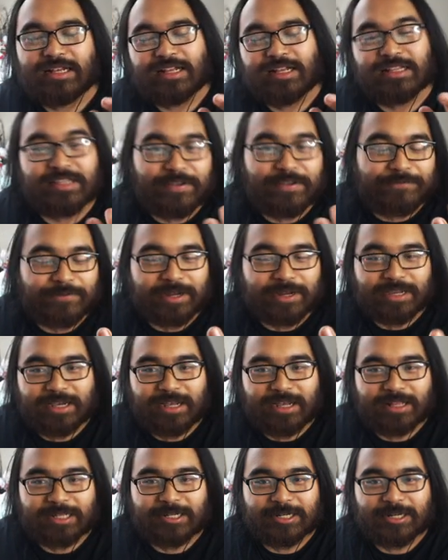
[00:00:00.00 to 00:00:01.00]
a different
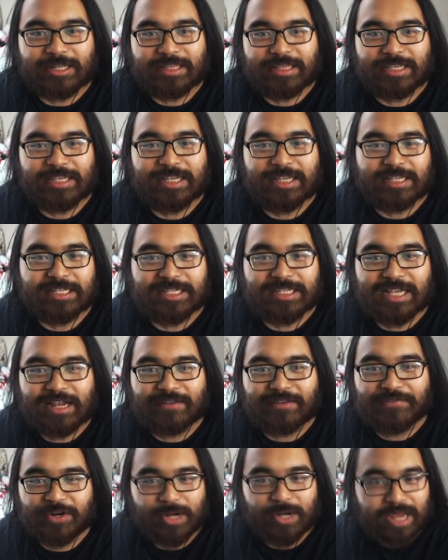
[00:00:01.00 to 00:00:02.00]
color on the inside
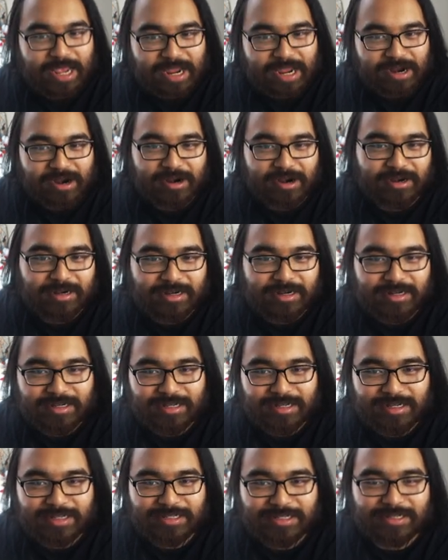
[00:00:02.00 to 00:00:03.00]
of her hair.
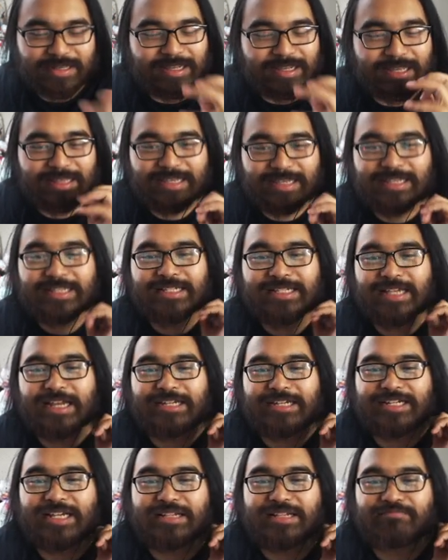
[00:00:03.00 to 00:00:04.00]
So like on the
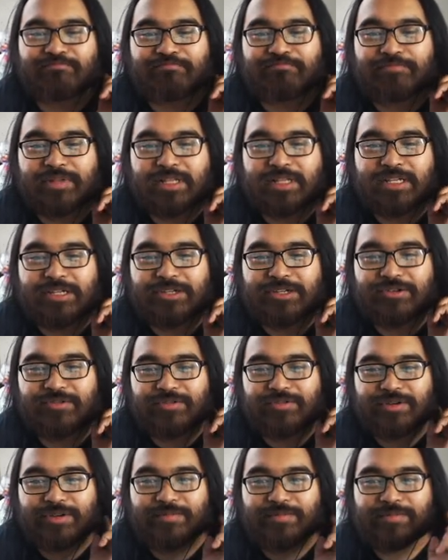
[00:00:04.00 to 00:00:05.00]
inside she has
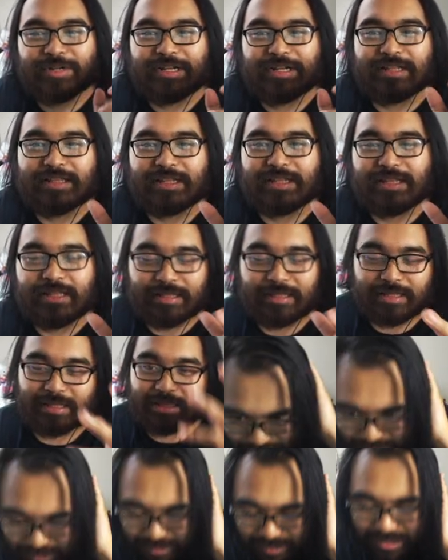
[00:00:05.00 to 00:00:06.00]
blue, but on
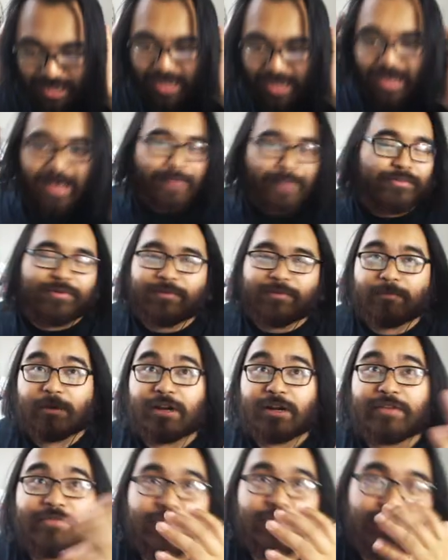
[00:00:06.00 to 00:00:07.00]
on top or
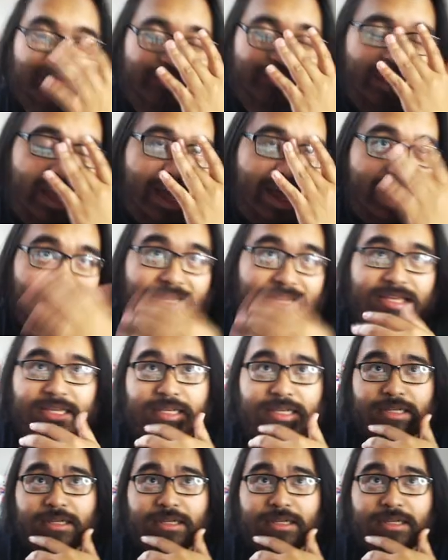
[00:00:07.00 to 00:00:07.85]
whatever is black.